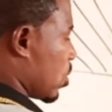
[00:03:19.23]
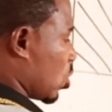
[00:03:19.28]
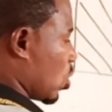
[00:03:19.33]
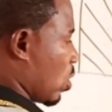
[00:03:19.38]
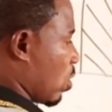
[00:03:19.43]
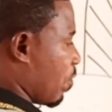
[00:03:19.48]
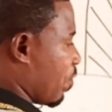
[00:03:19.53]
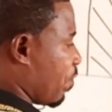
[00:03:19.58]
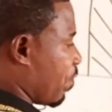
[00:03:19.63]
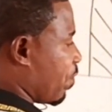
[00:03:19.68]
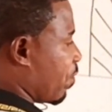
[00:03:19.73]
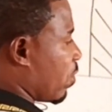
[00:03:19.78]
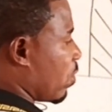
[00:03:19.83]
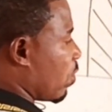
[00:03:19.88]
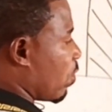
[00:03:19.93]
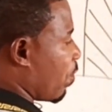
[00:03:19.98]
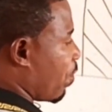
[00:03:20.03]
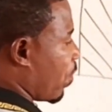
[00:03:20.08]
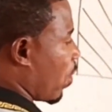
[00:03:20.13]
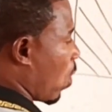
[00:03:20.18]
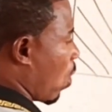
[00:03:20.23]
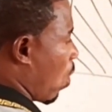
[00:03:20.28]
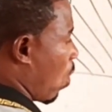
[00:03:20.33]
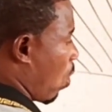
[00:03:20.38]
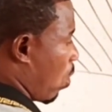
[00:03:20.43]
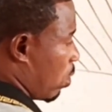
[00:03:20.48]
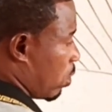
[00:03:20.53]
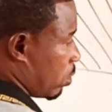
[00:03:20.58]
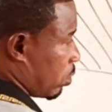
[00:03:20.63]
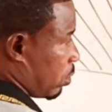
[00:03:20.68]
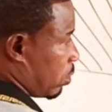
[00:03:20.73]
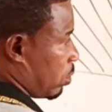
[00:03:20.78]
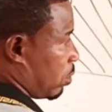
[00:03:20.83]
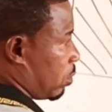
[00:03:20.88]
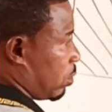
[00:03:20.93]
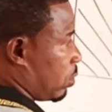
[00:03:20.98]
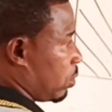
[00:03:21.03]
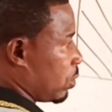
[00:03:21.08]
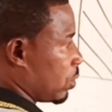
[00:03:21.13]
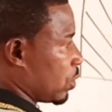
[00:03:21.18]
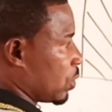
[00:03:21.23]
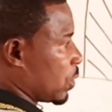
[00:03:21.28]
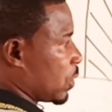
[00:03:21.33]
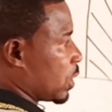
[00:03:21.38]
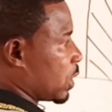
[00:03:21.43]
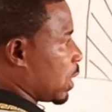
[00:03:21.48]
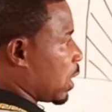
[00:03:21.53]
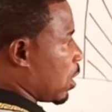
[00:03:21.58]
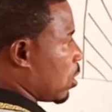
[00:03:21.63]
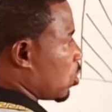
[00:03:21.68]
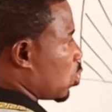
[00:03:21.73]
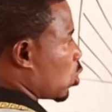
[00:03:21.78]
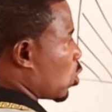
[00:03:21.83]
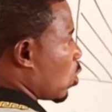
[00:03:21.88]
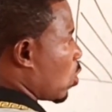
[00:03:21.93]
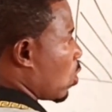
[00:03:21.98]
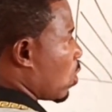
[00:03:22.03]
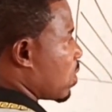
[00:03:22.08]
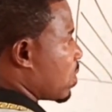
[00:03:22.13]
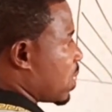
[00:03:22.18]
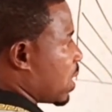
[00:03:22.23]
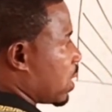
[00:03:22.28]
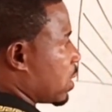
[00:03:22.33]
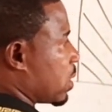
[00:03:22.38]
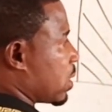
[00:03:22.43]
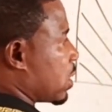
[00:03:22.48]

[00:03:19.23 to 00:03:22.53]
out of 4. And so